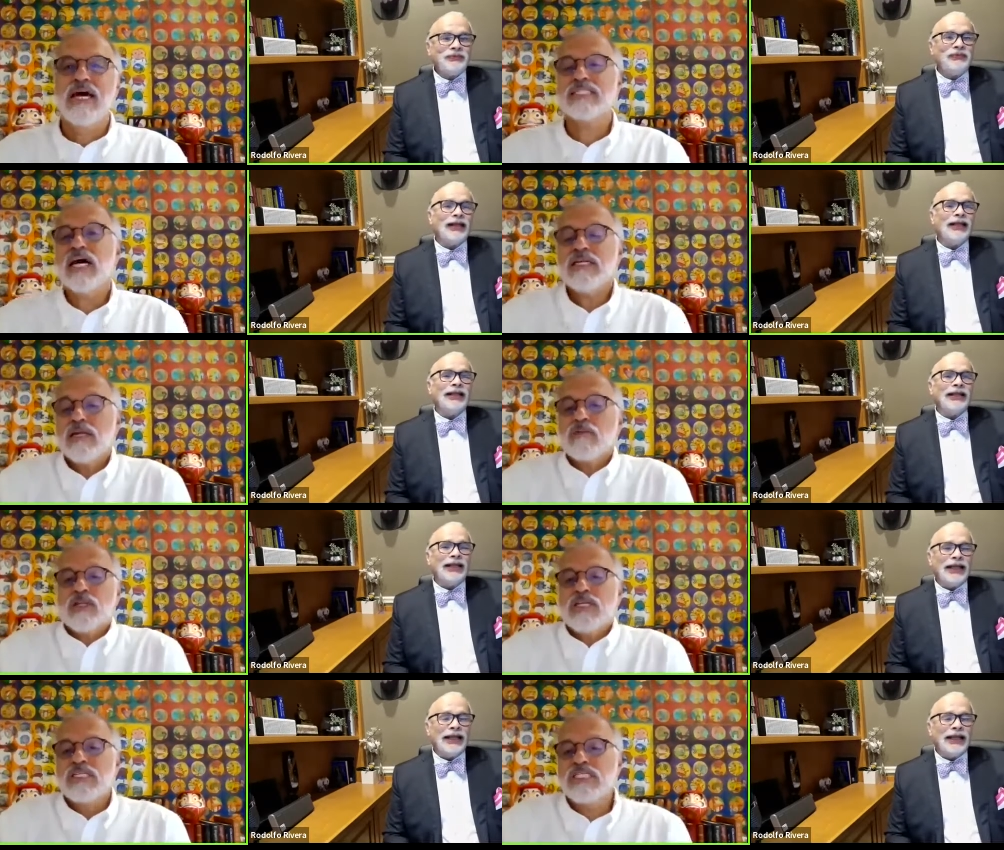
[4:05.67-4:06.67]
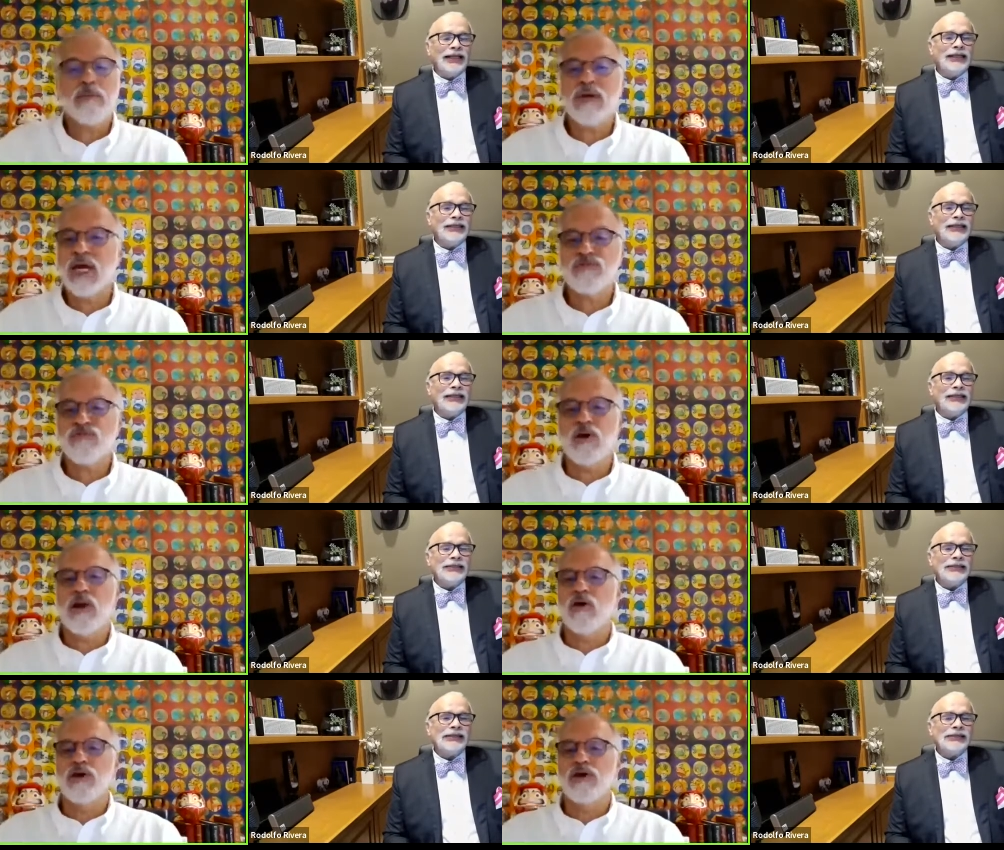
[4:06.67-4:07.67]
Speaker 1: Exactly. But it's the same case for
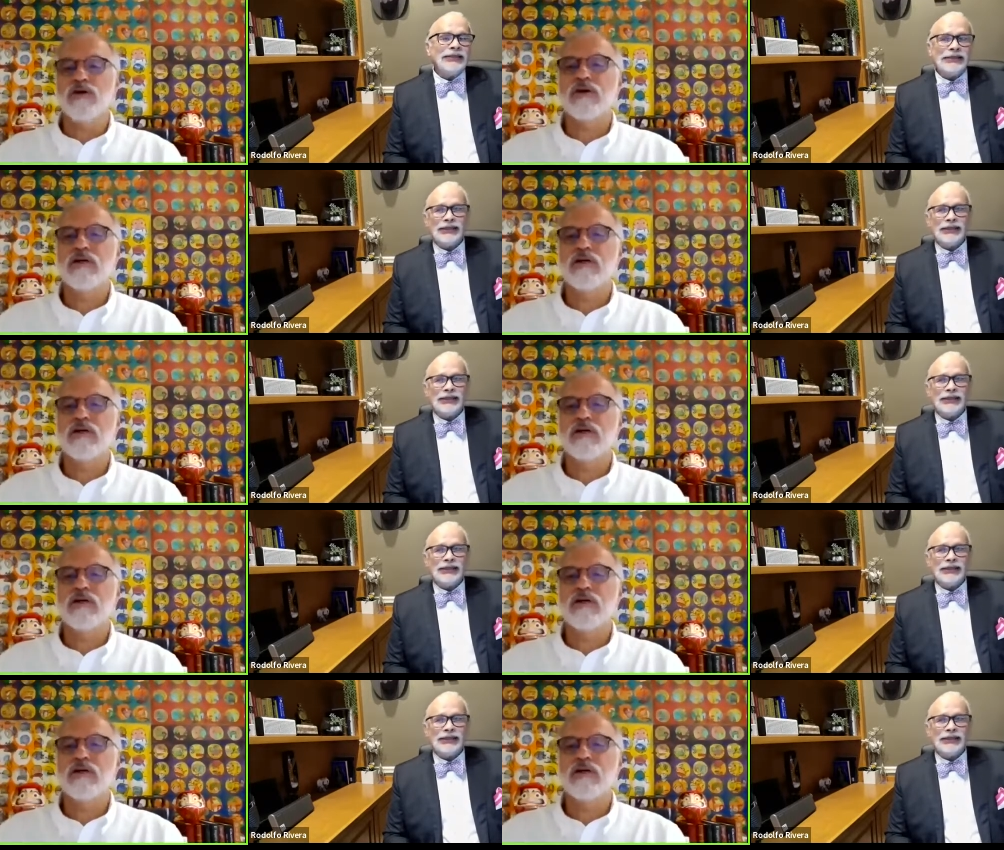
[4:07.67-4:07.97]
a lawyer.